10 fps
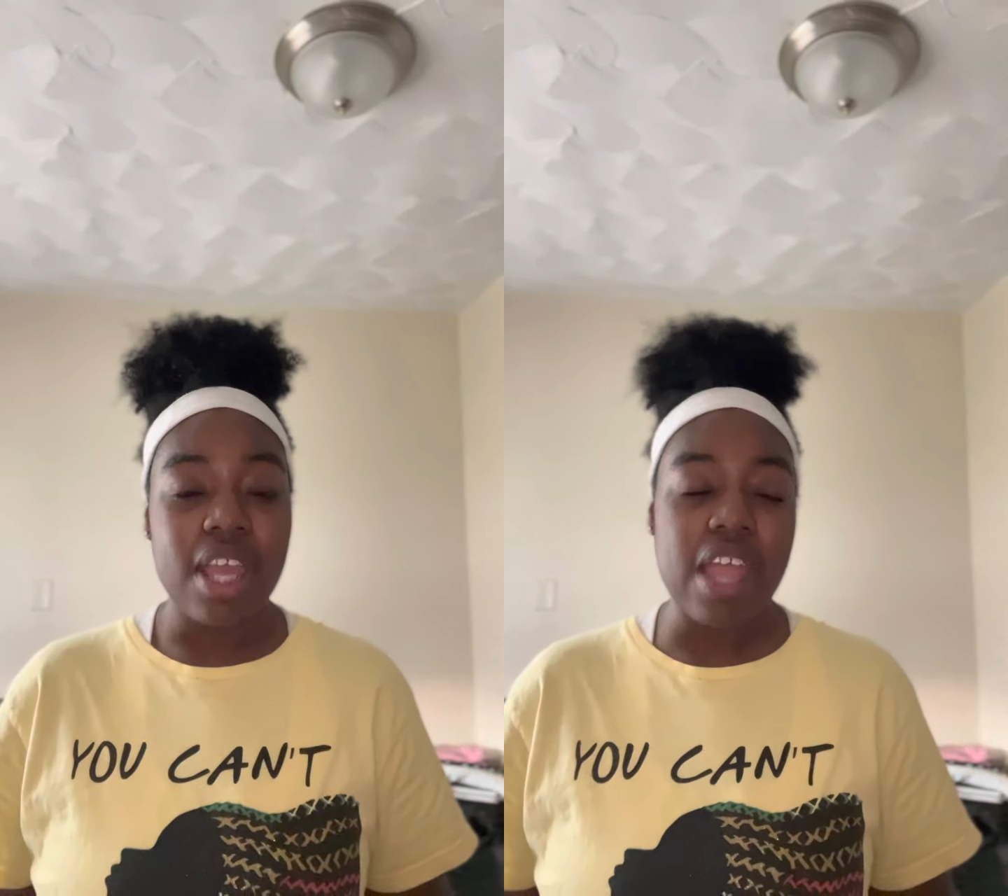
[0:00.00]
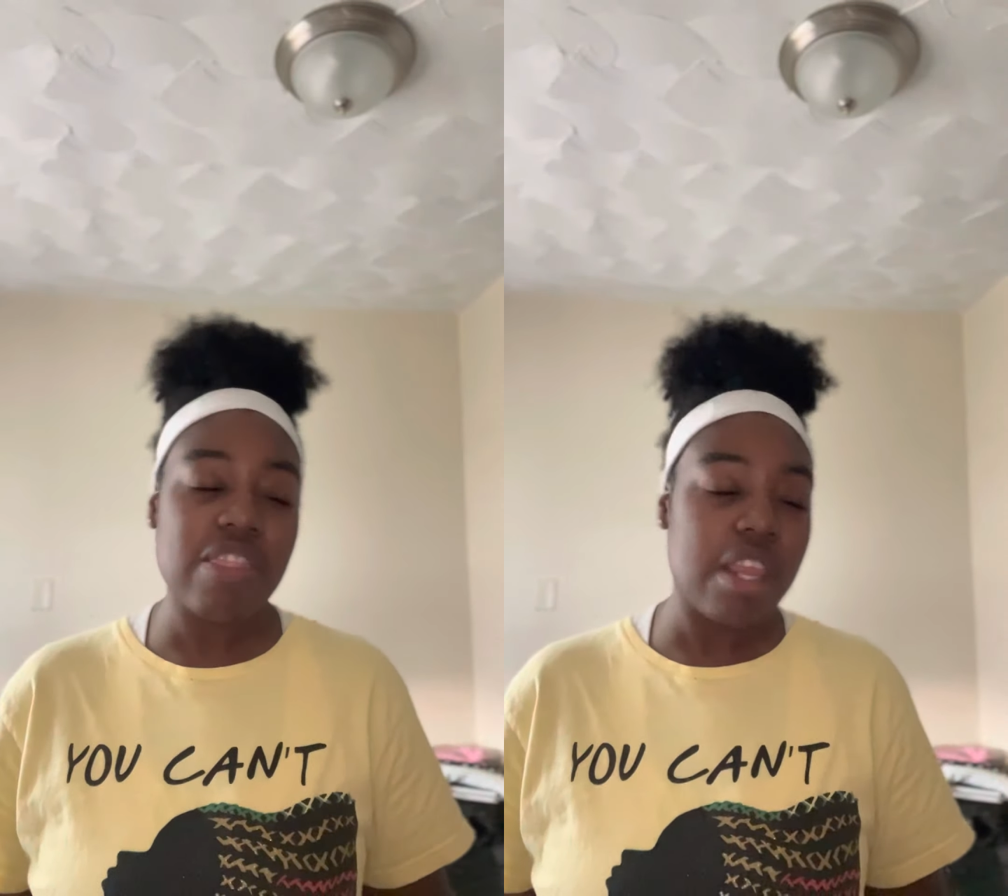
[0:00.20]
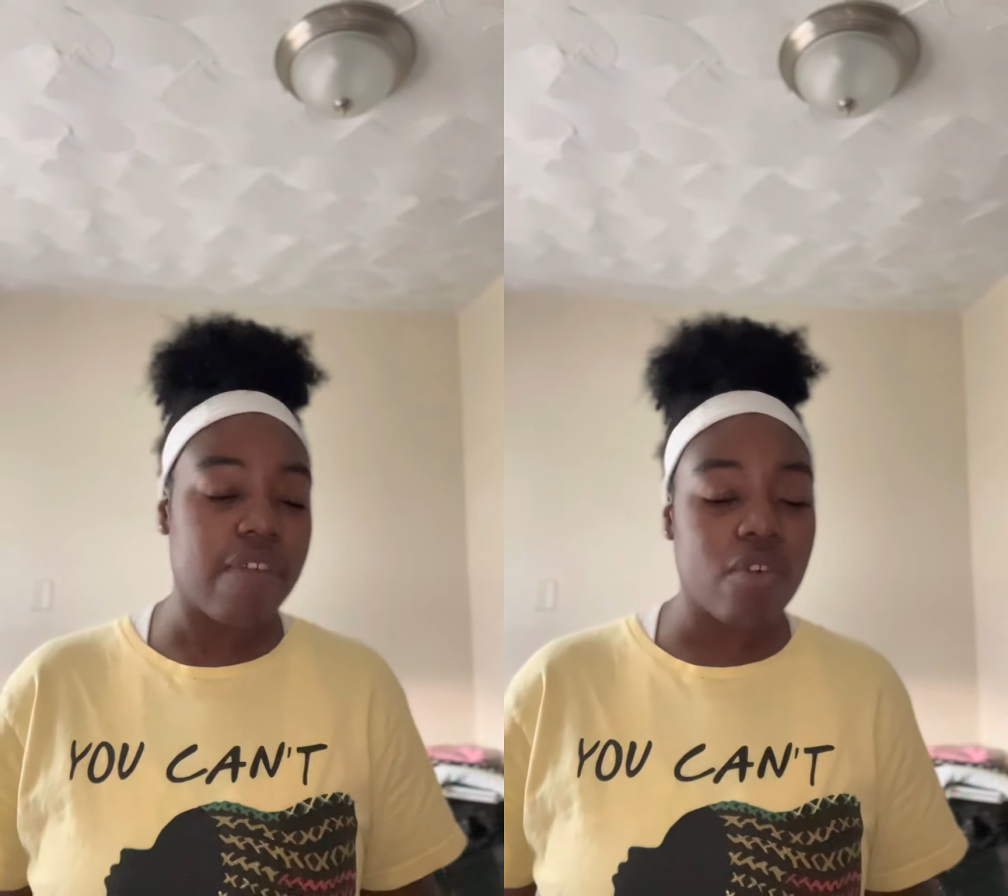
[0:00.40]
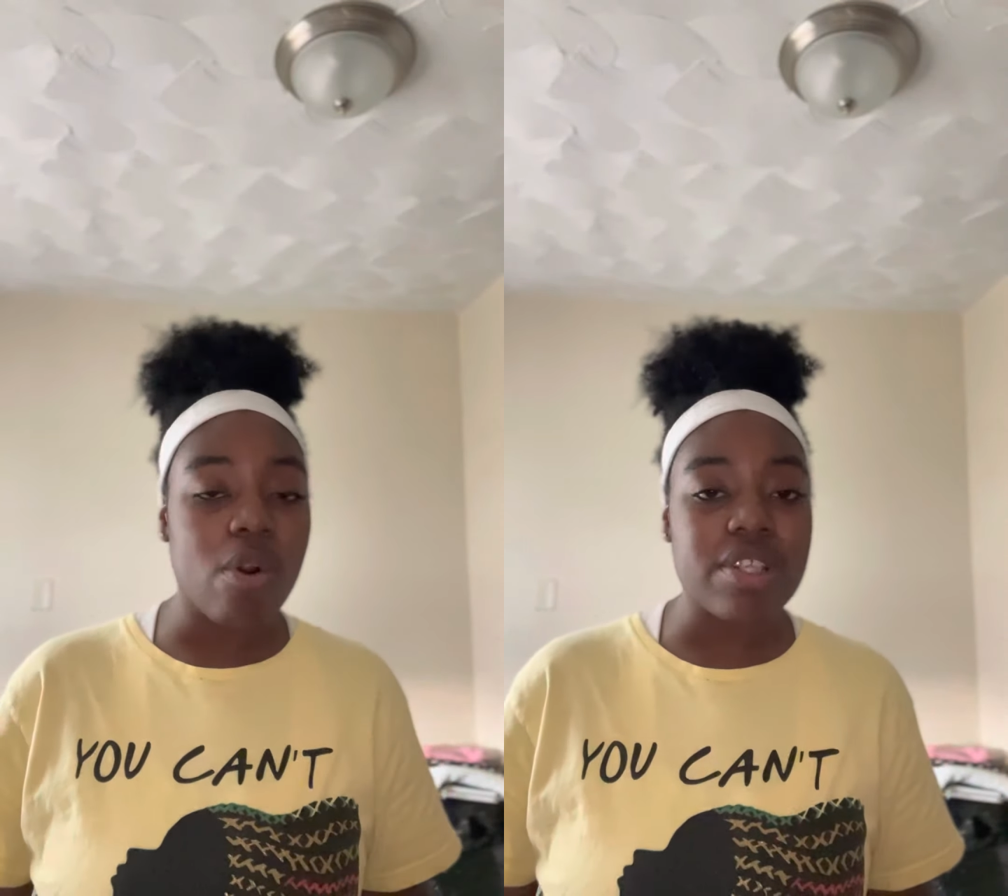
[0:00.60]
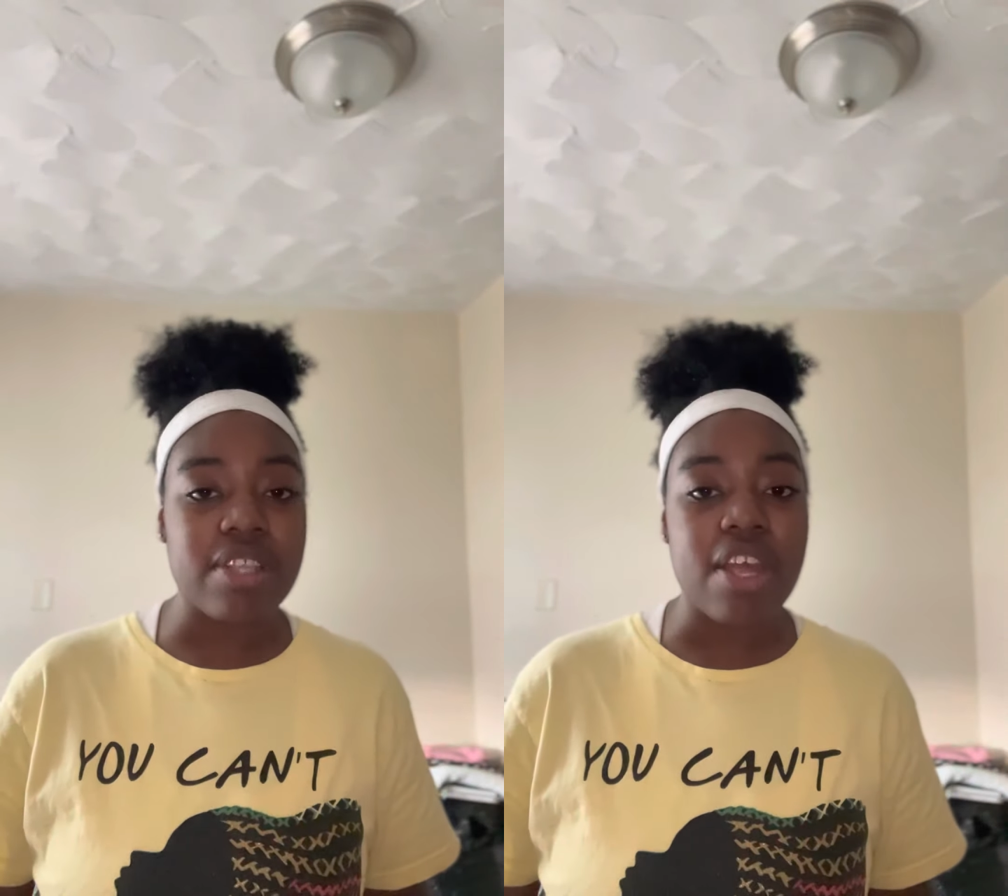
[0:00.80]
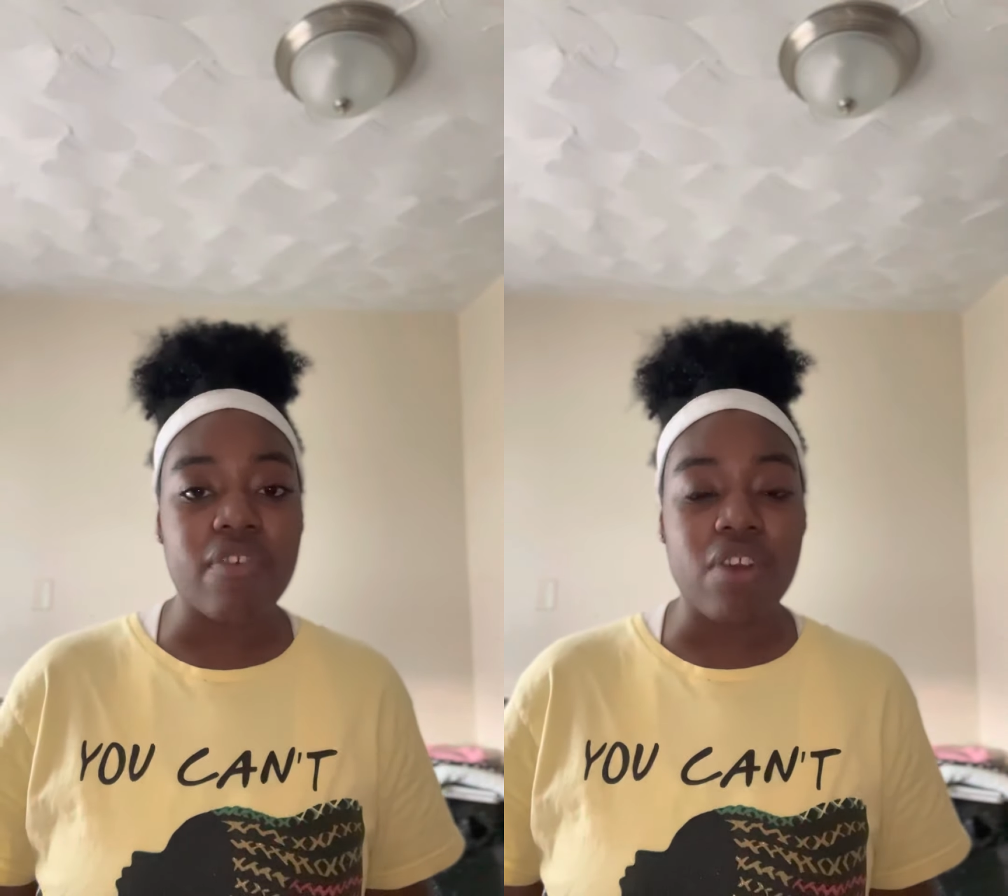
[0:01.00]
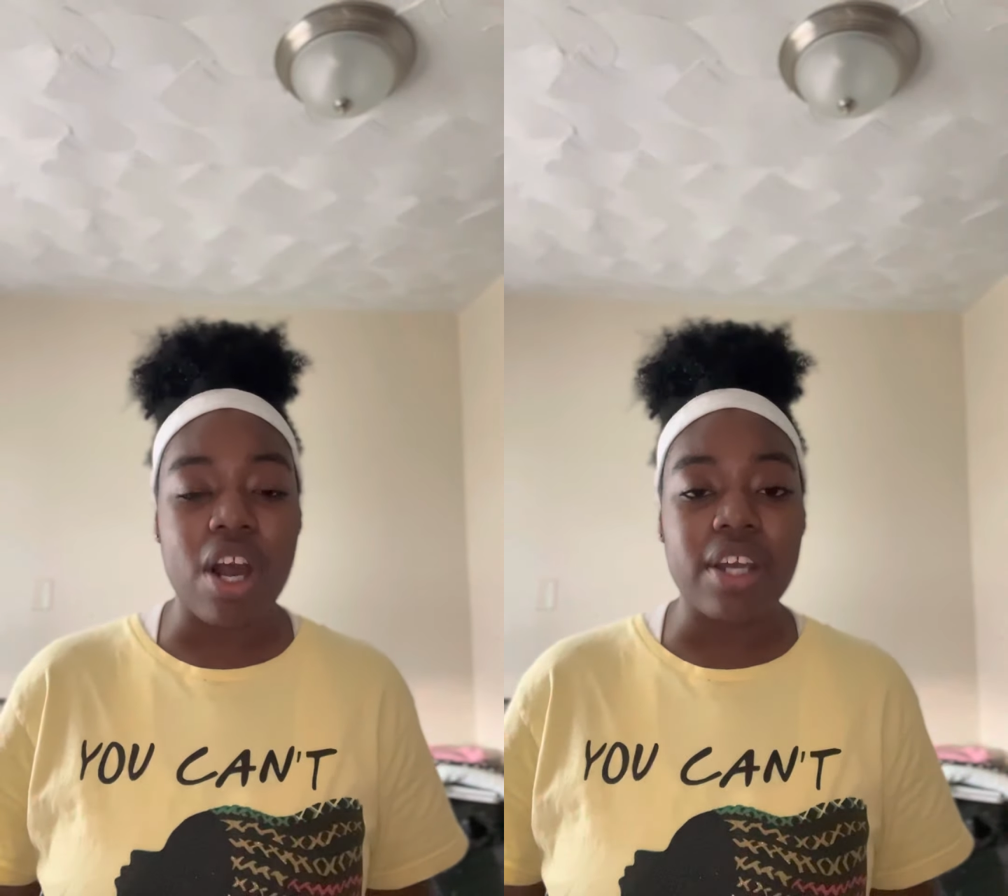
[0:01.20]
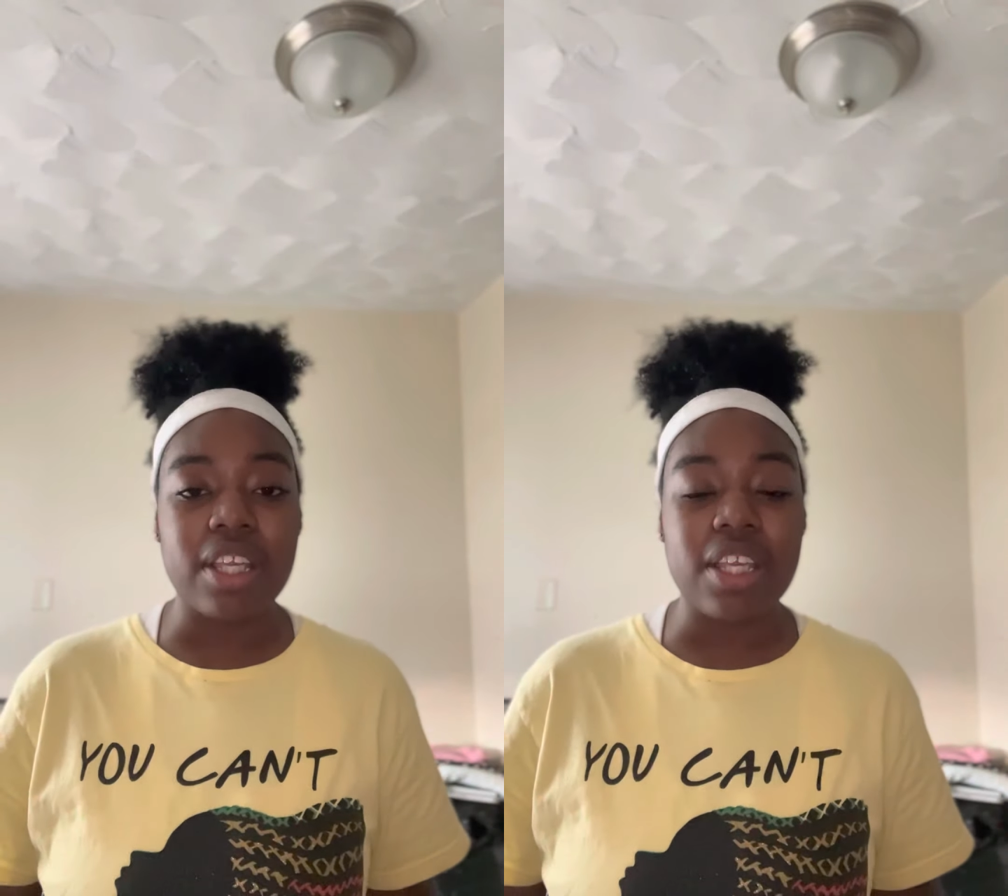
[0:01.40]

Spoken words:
And then, of course, later on,